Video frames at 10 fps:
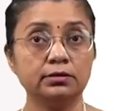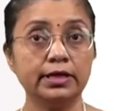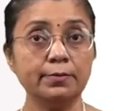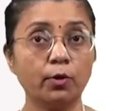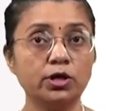
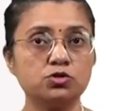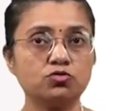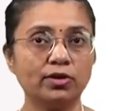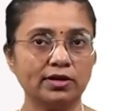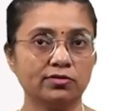
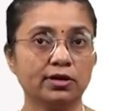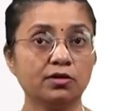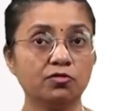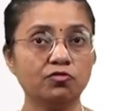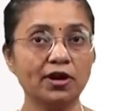3.25,
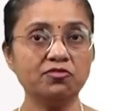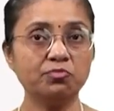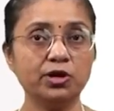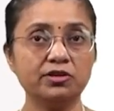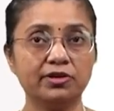
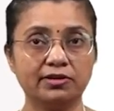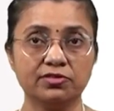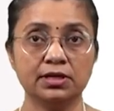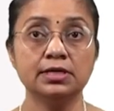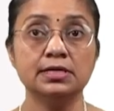5.5,
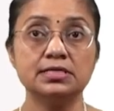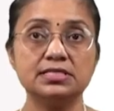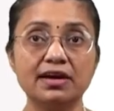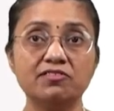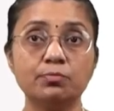
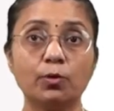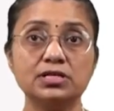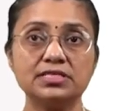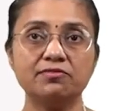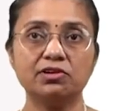
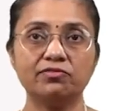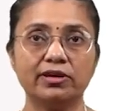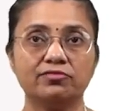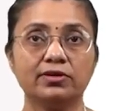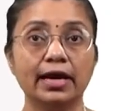
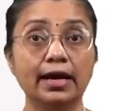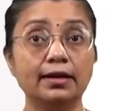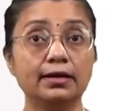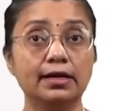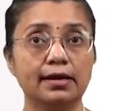7.75
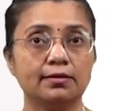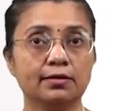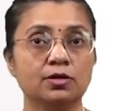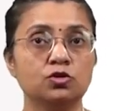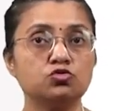and 10.
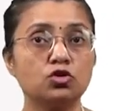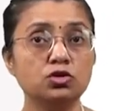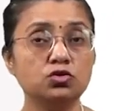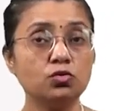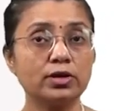So
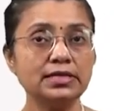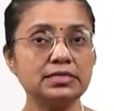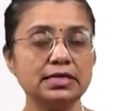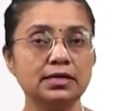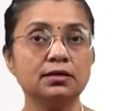you can
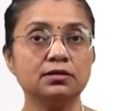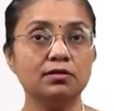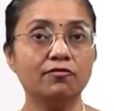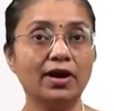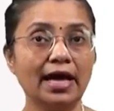see
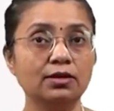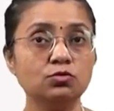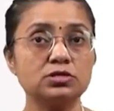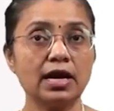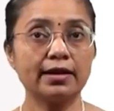the
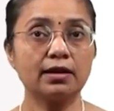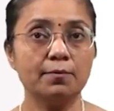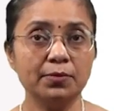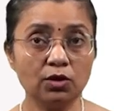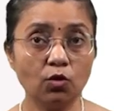values are
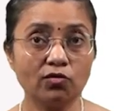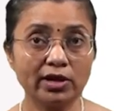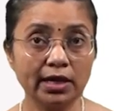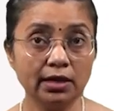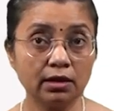coming
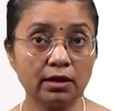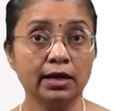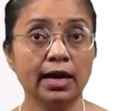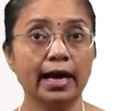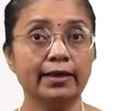over here,
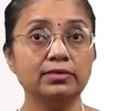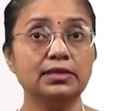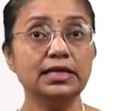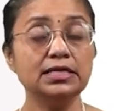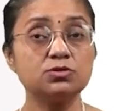and
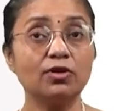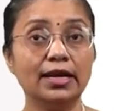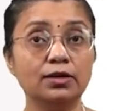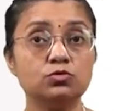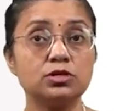these
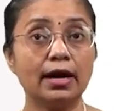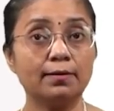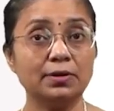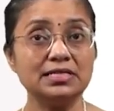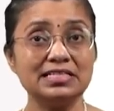values are
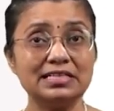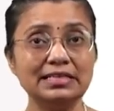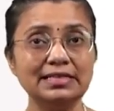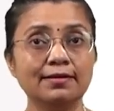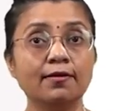
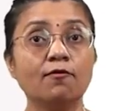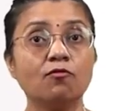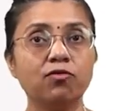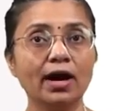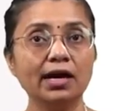basically
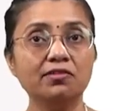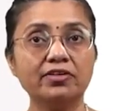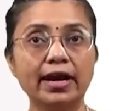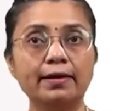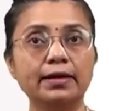5
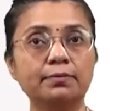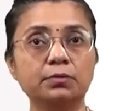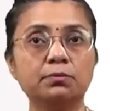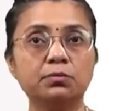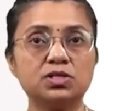random
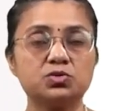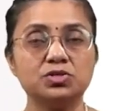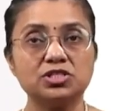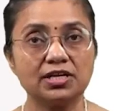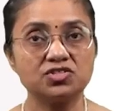numbers
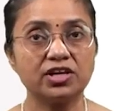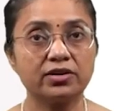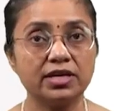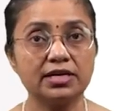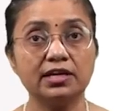which are
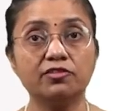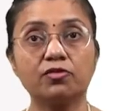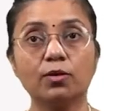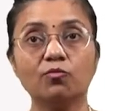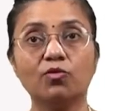generated
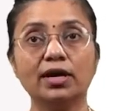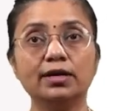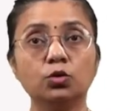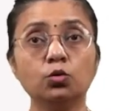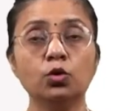from
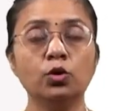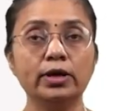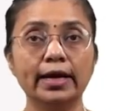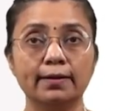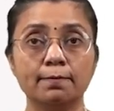1 to
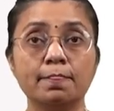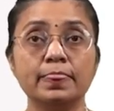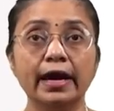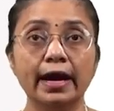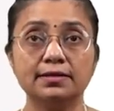10,
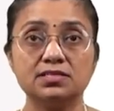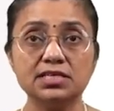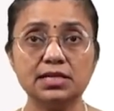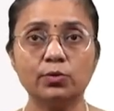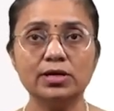and
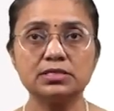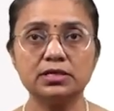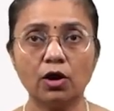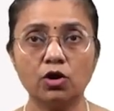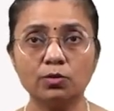sequence
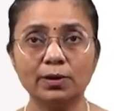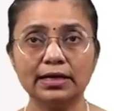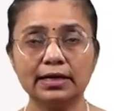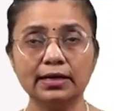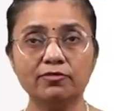
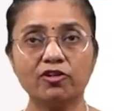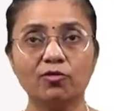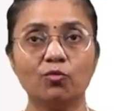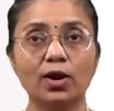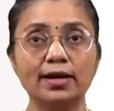automatically
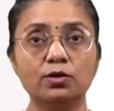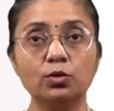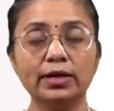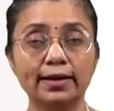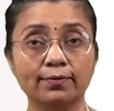from 1
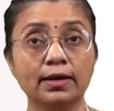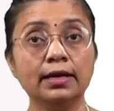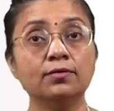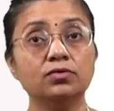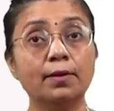to 10
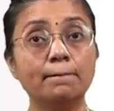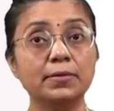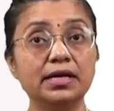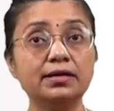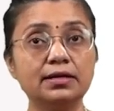the
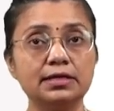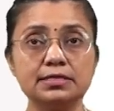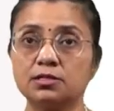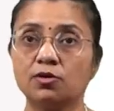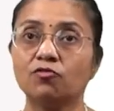median
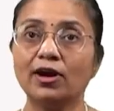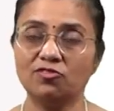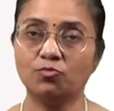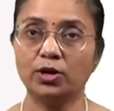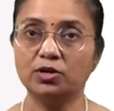is
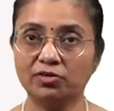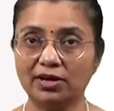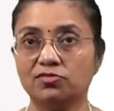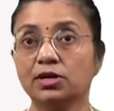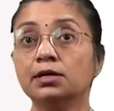
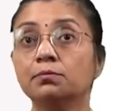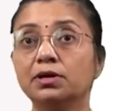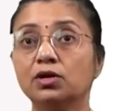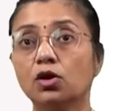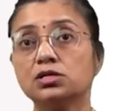5.5
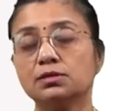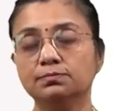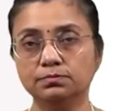because